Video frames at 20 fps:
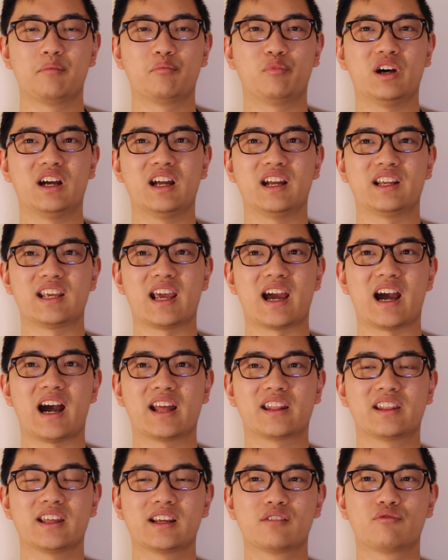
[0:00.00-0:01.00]
But yeah,
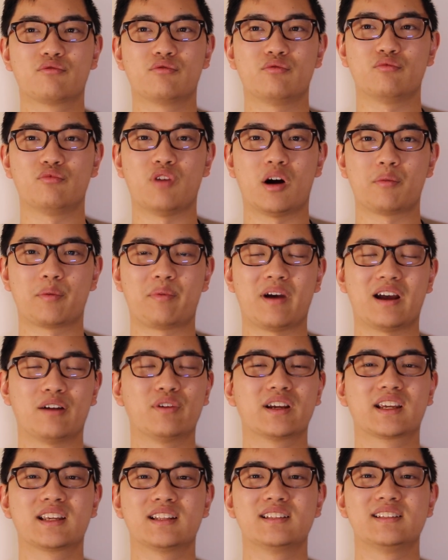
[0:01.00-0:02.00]
I think Robert
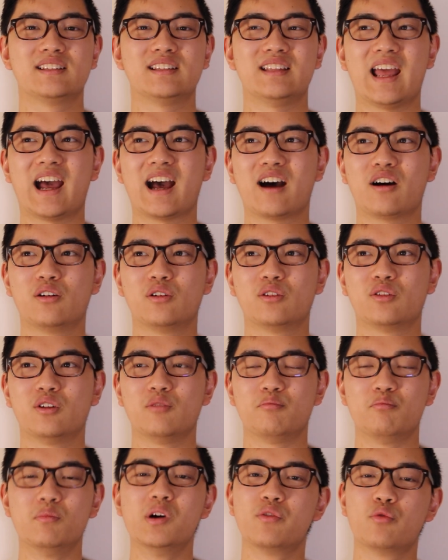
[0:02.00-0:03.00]
we can now
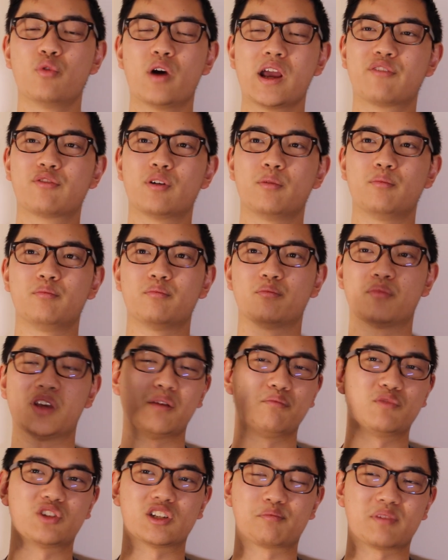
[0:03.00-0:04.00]
move away from
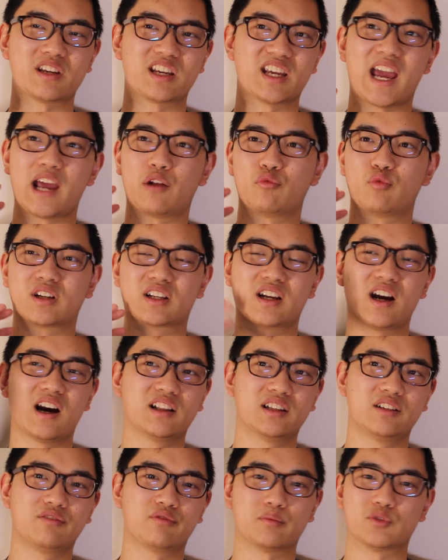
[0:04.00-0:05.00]
him just being Edward
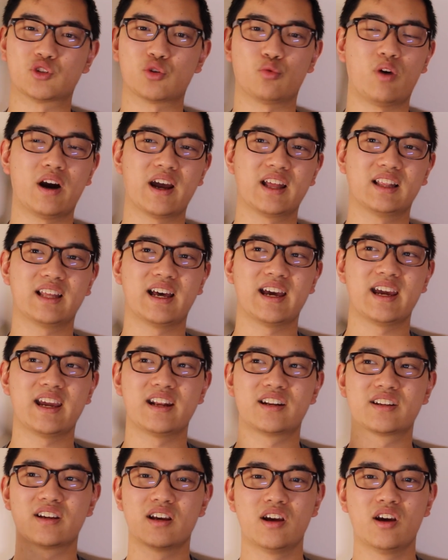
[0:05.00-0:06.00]
Cullen from
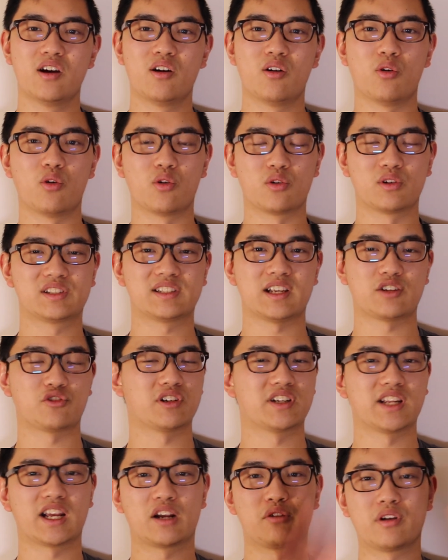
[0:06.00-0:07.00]
Twilight or
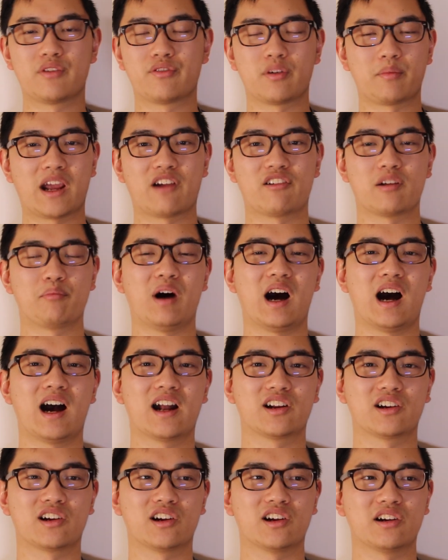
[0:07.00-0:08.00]
Cedric Diggory from Harry
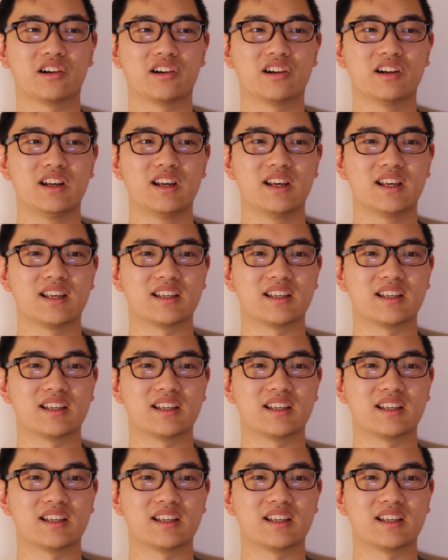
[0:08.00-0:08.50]
Potter.